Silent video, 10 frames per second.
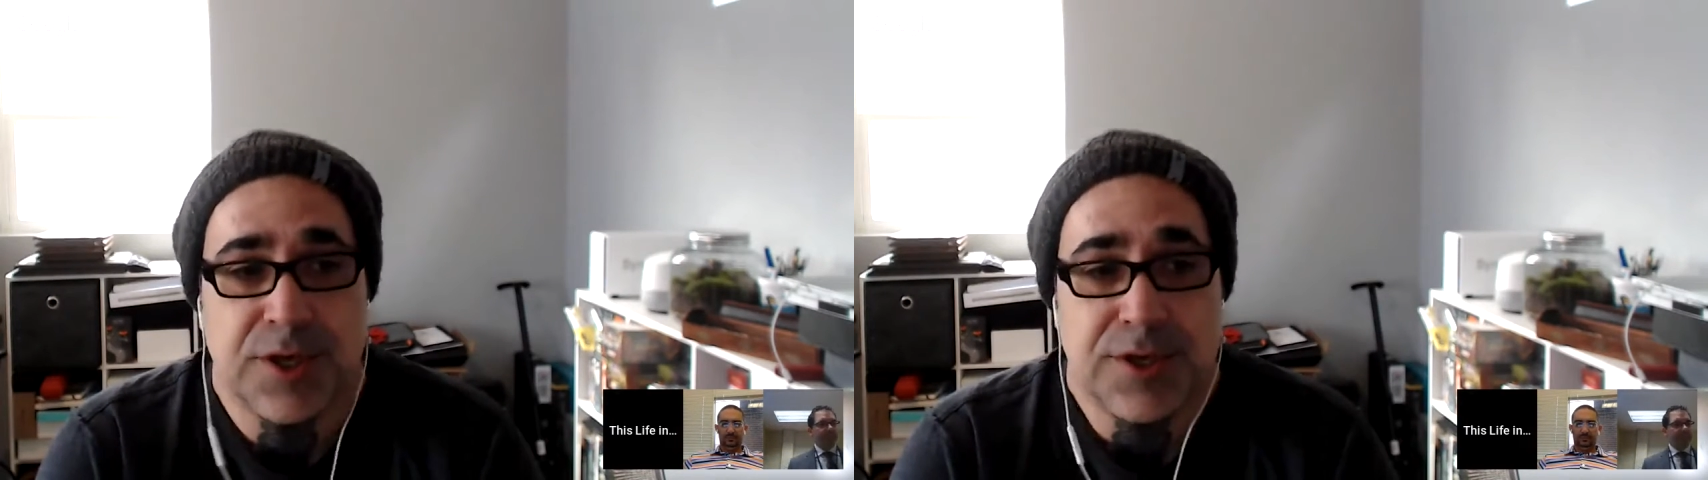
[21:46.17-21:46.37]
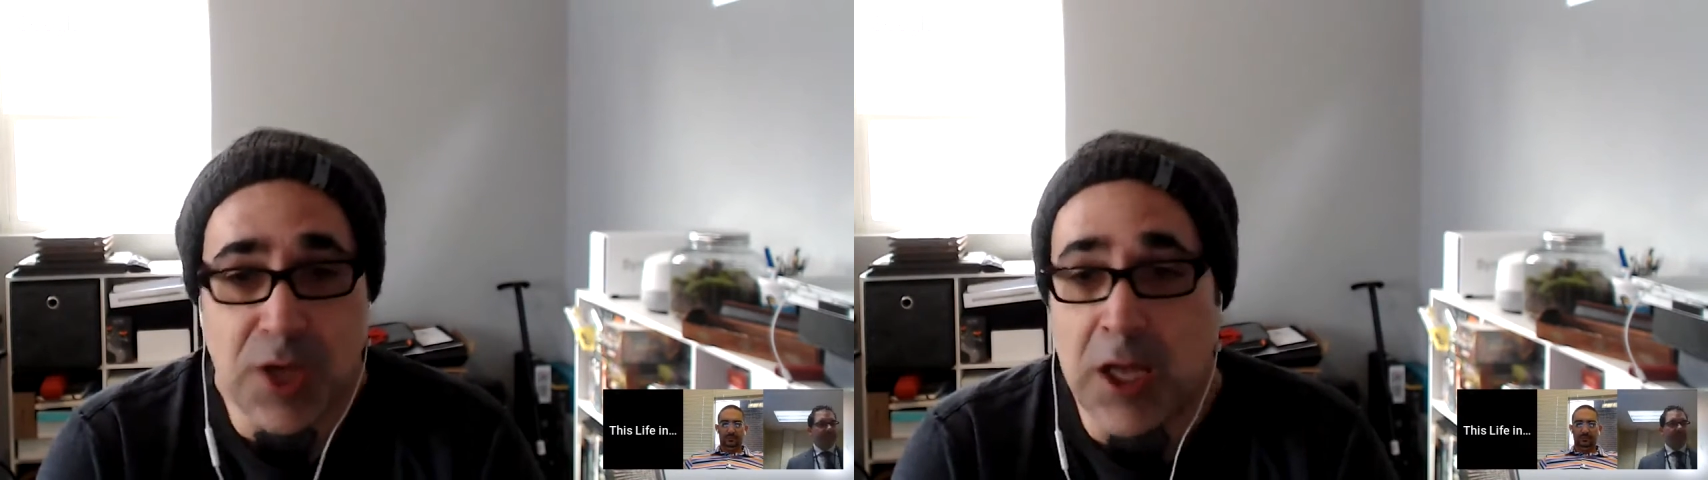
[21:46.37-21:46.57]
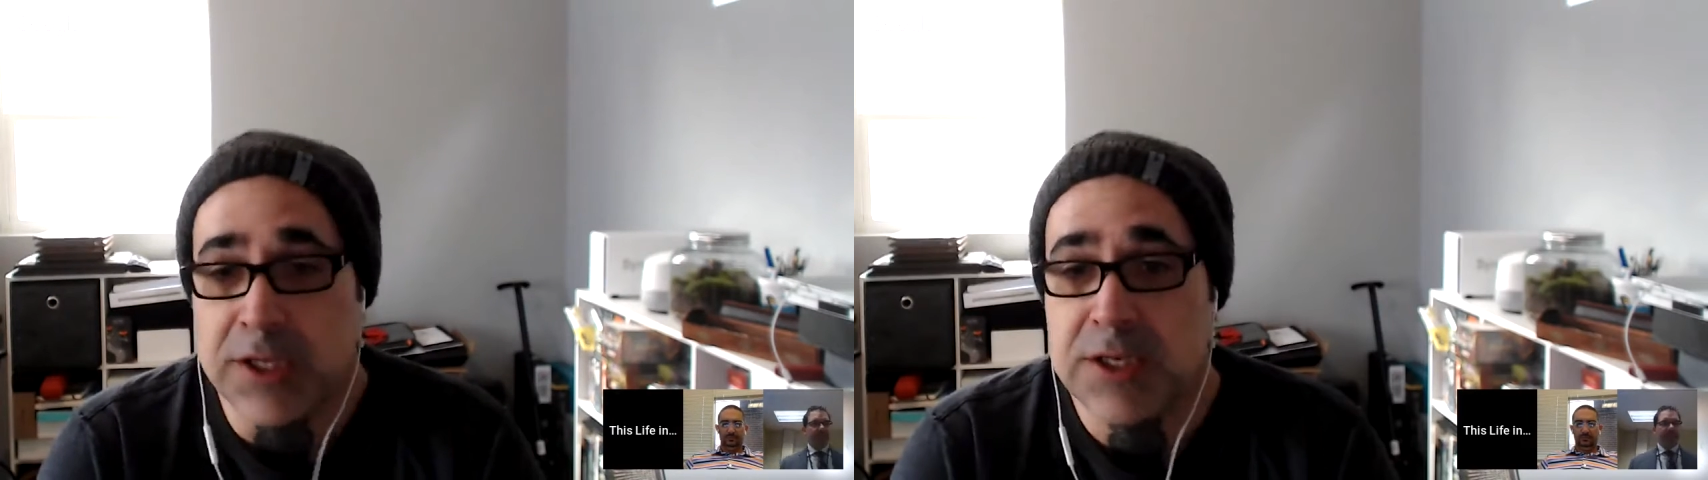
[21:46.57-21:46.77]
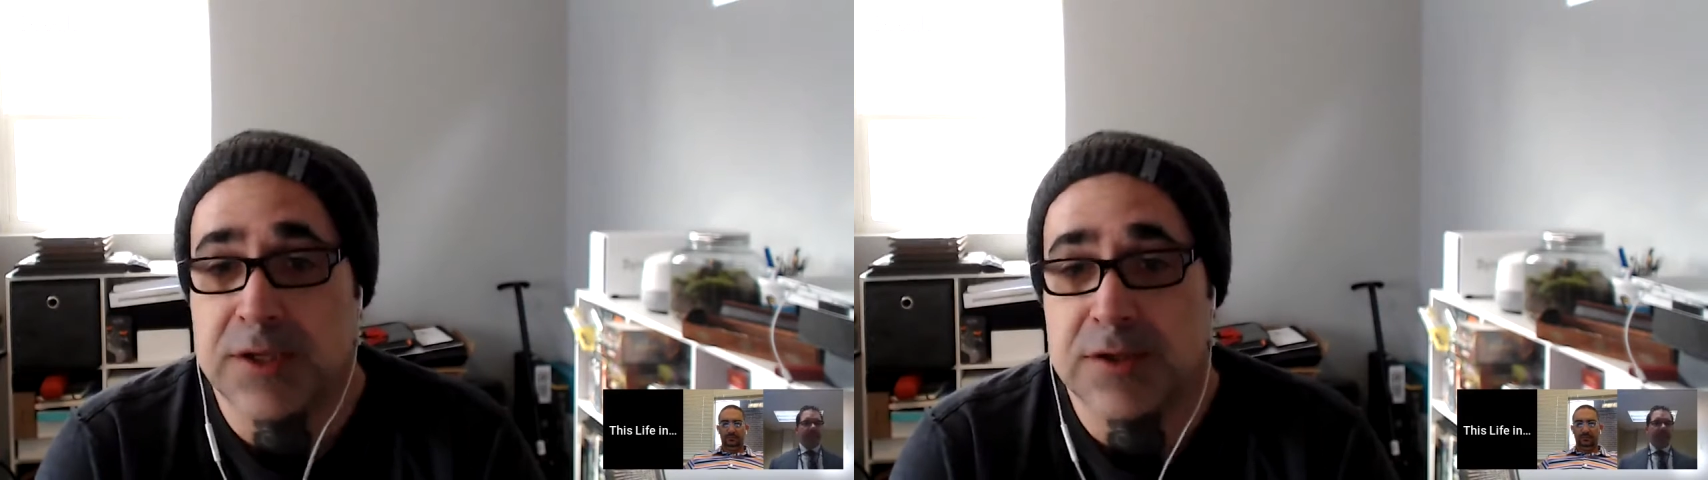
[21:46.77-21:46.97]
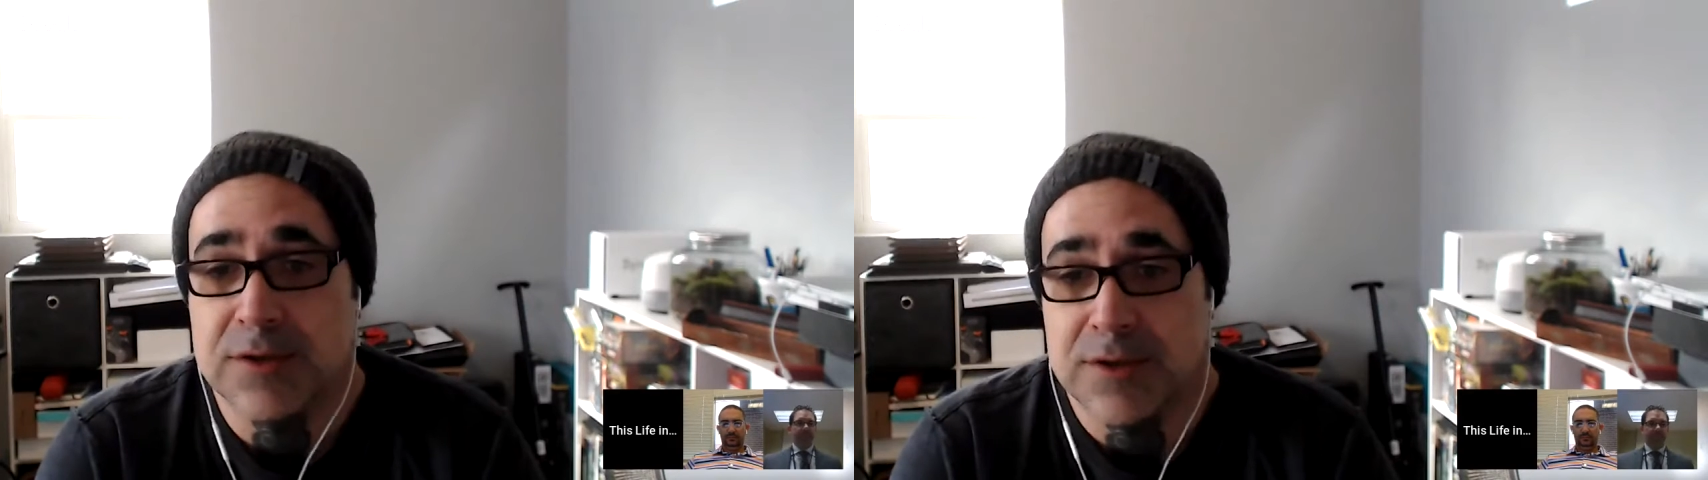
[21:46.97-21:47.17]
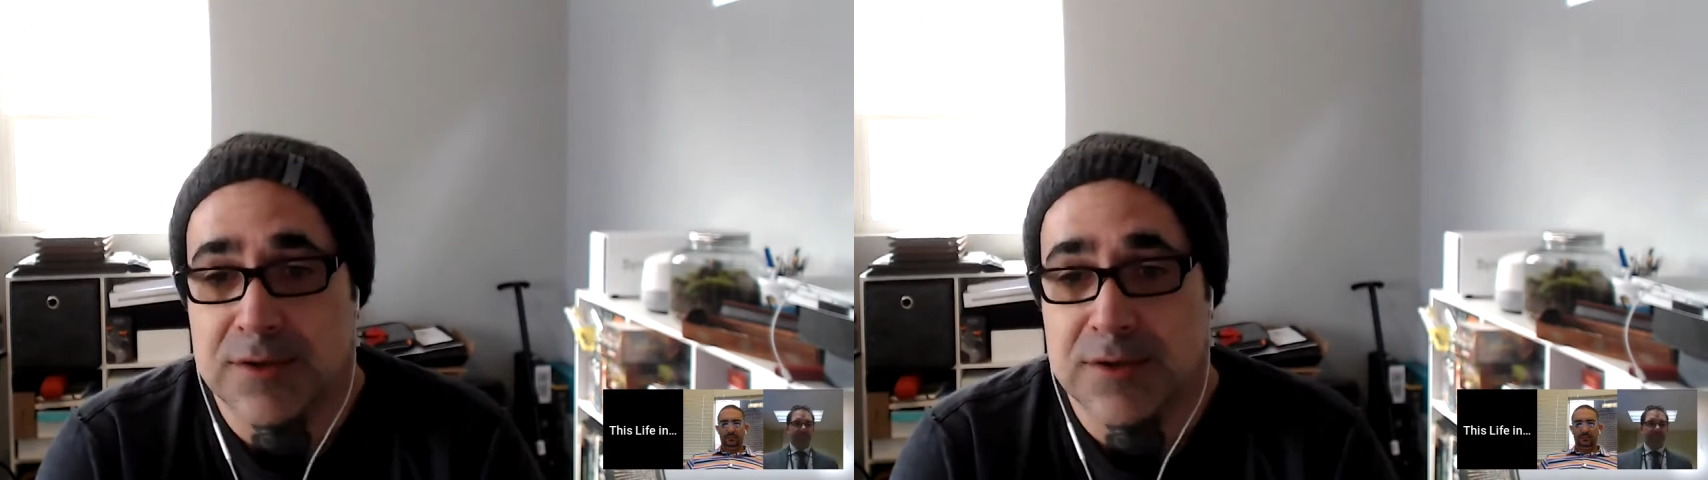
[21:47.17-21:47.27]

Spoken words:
not eating